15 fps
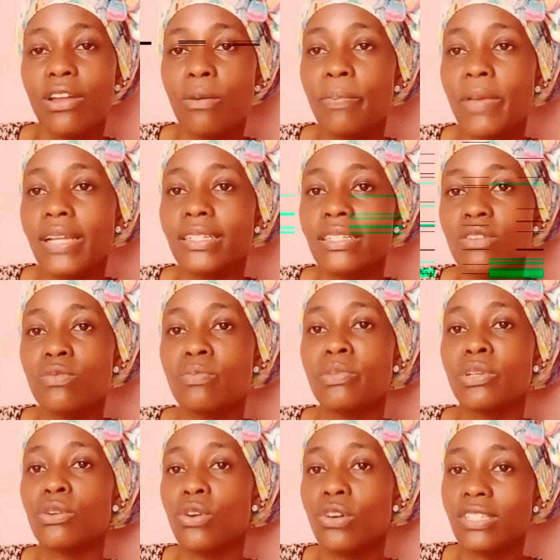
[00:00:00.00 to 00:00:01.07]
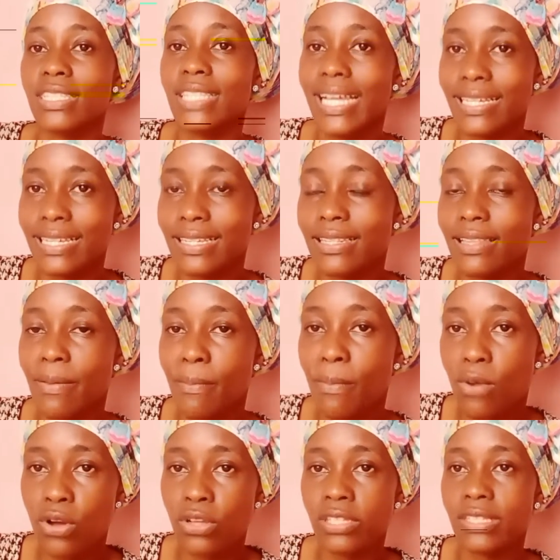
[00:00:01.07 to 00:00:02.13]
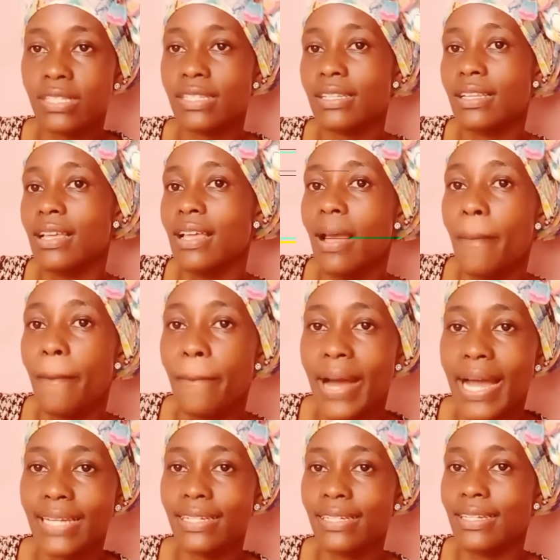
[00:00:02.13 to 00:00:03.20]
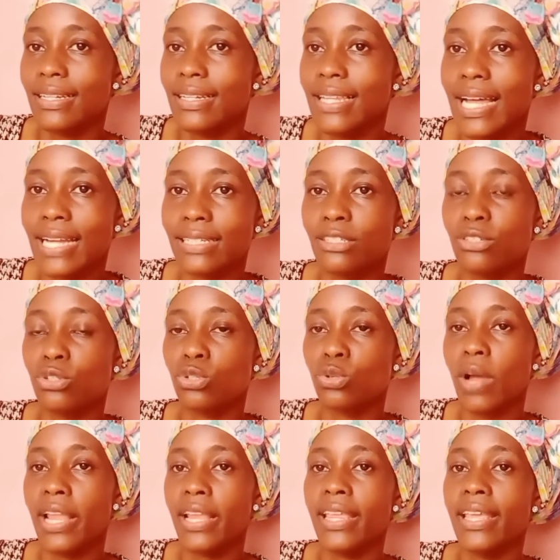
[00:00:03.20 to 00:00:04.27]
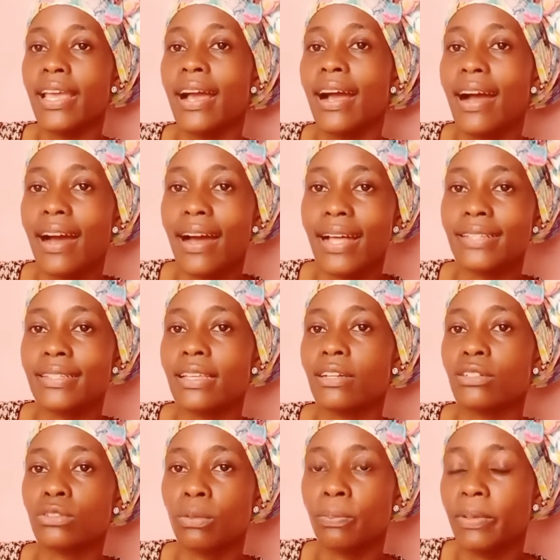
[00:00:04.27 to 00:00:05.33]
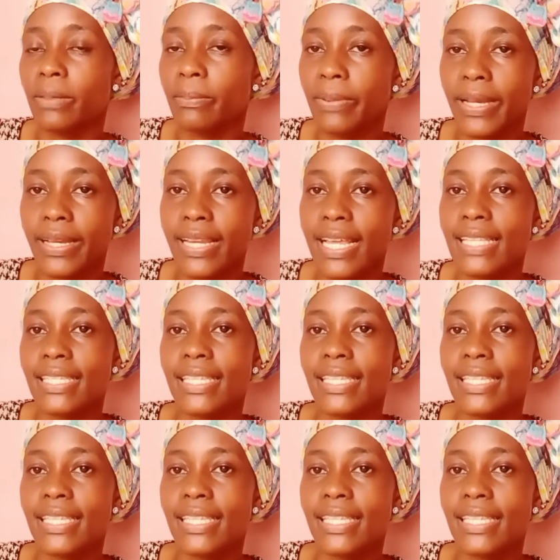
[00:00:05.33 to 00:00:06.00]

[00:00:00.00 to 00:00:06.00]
tube, because that is the most part that usually has ectopic pregnancy,